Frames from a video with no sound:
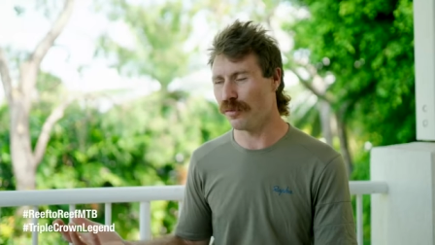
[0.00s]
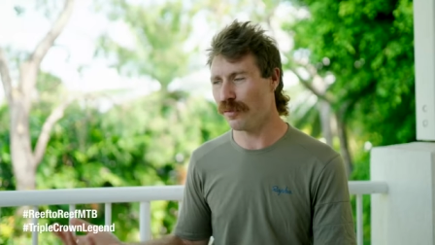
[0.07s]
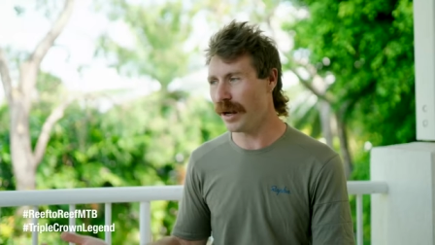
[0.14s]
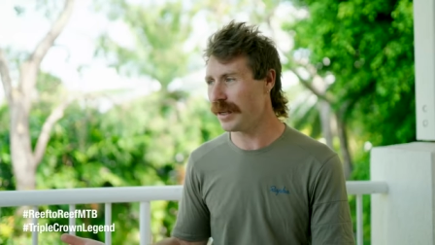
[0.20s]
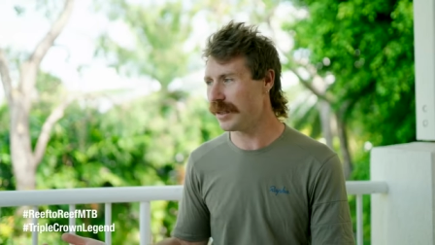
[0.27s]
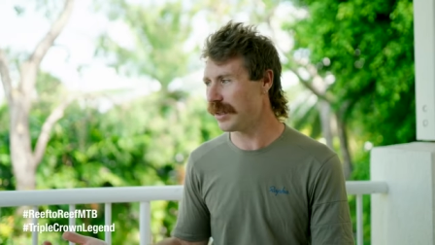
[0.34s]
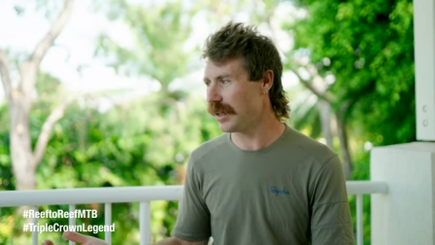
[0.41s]

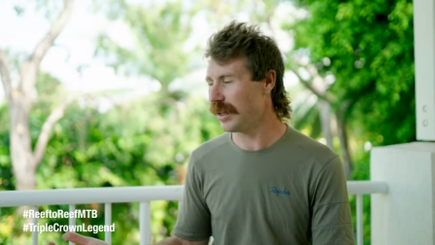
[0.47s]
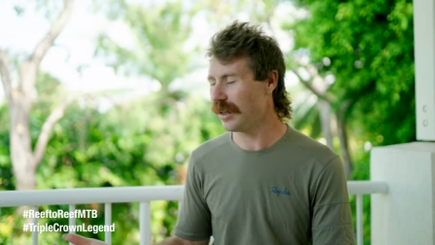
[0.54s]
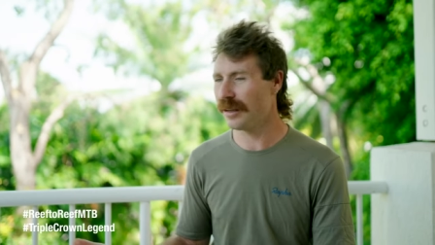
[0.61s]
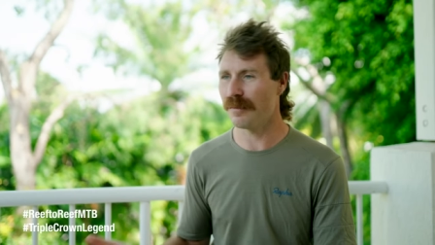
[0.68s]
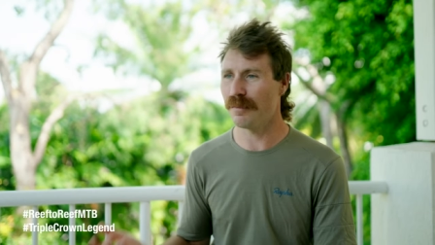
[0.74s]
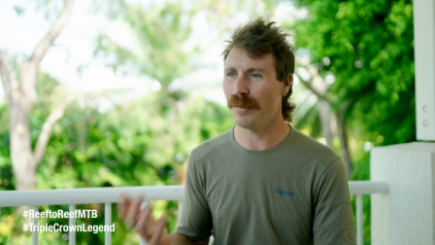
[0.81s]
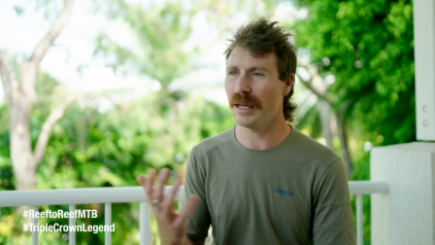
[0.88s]
racing,
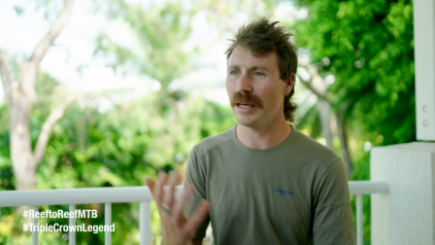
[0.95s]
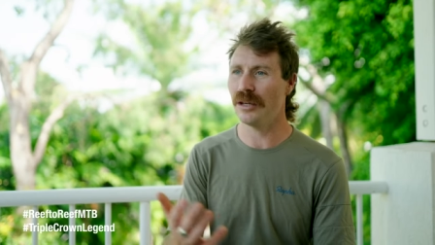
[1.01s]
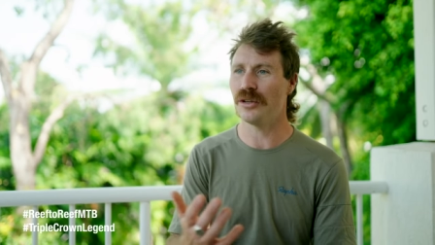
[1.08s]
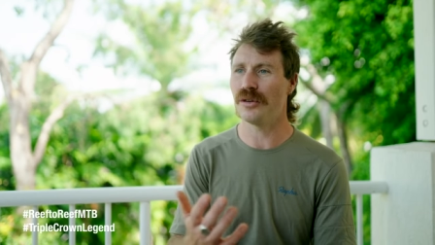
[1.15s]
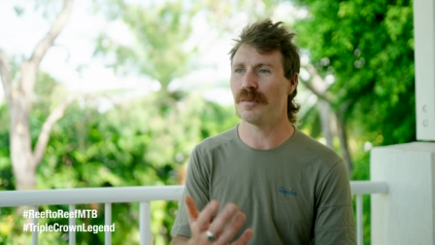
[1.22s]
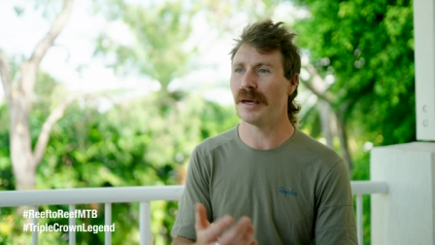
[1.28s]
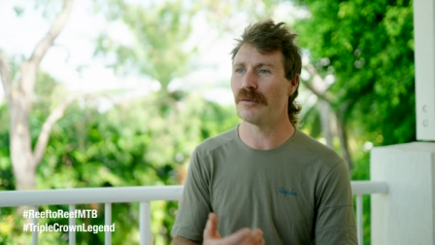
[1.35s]
meeting
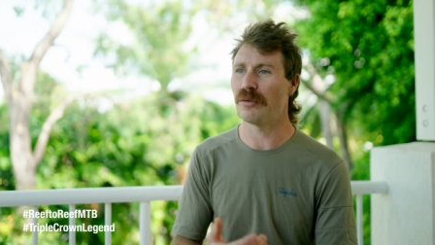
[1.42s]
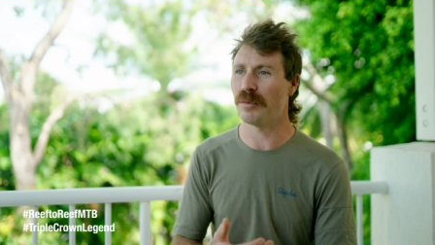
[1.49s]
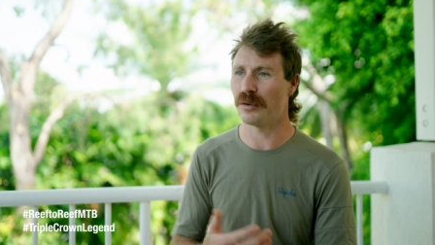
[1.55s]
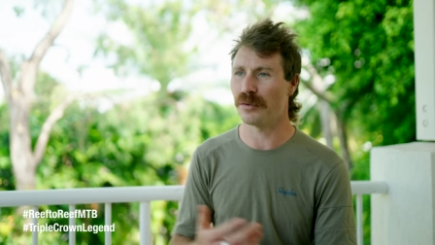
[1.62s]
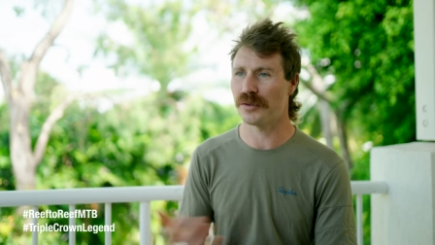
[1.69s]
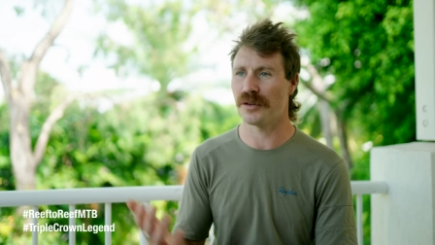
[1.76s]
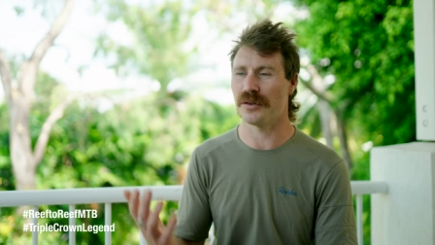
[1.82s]
new people, but
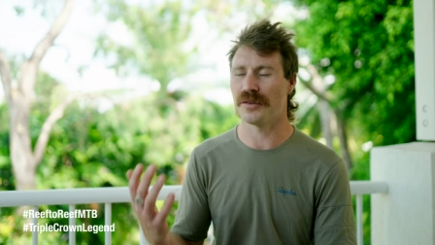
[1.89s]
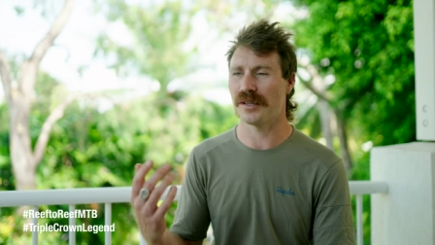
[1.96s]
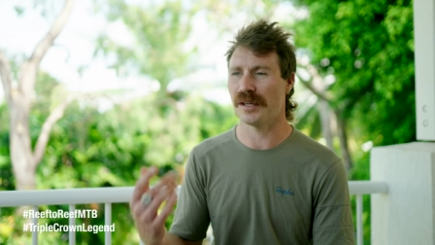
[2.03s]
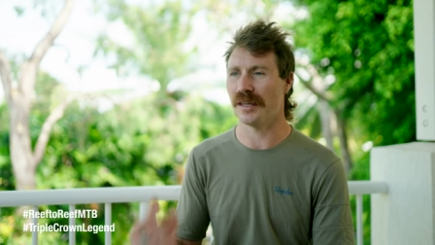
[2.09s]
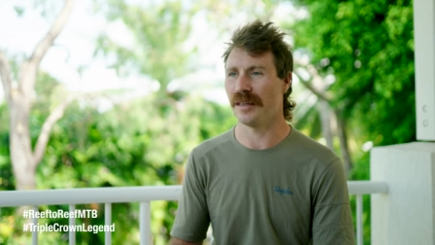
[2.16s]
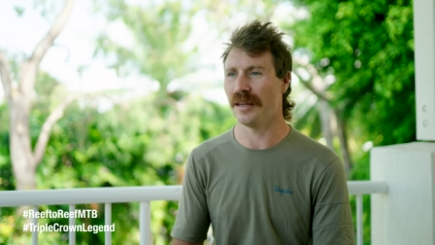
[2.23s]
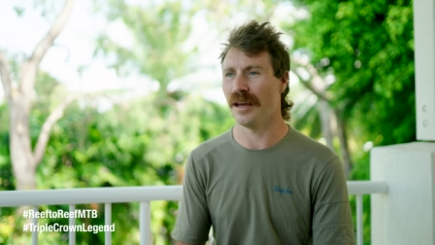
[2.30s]
also
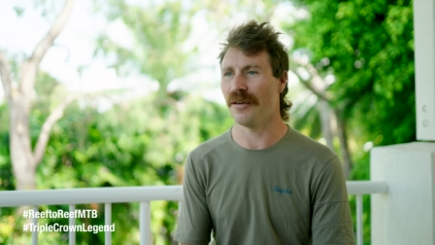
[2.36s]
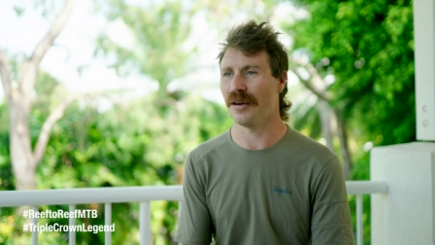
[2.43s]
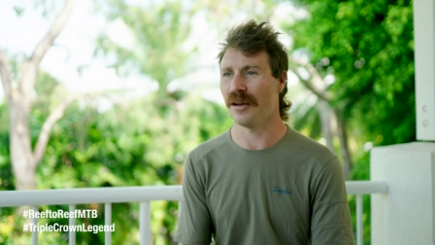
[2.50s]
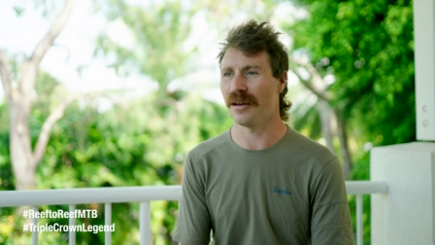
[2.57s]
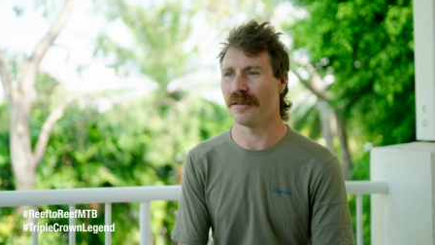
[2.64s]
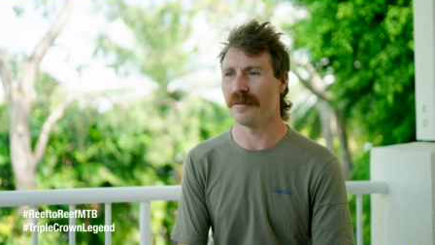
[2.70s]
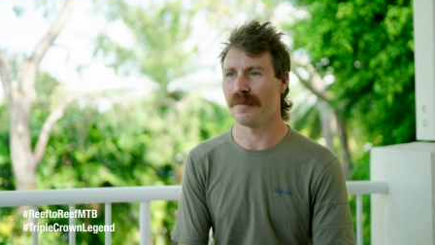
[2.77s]
seeing the
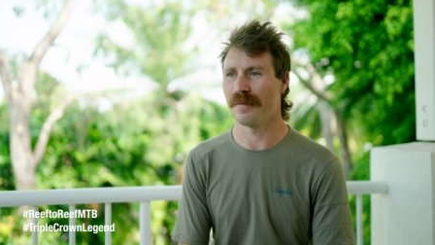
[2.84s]
area.